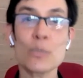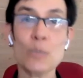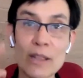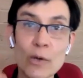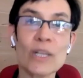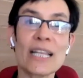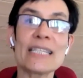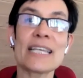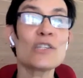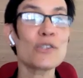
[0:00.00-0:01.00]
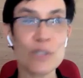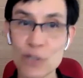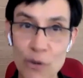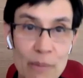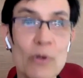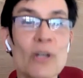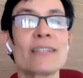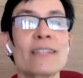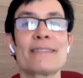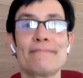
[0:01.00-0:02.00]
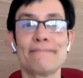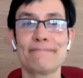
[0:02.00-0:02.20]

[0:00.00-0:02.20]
that's why localization is so important.